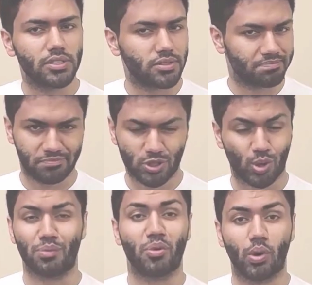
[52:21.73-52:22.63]
is
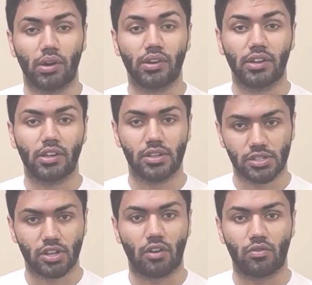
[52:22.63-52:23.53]
so important in a
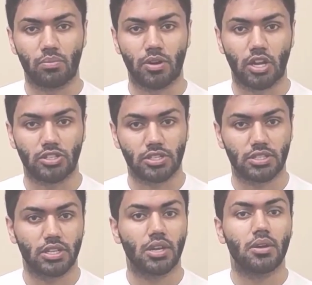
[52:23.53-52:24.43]
software
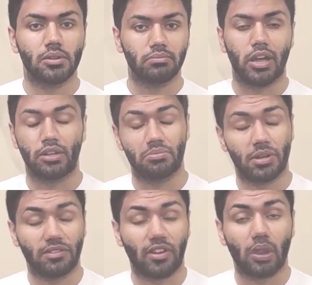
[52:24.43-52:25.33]
project
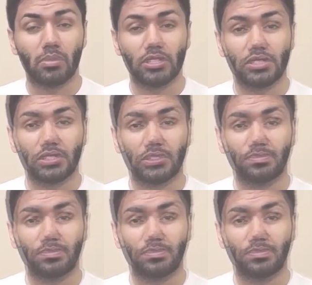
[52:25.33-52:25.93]
management environment?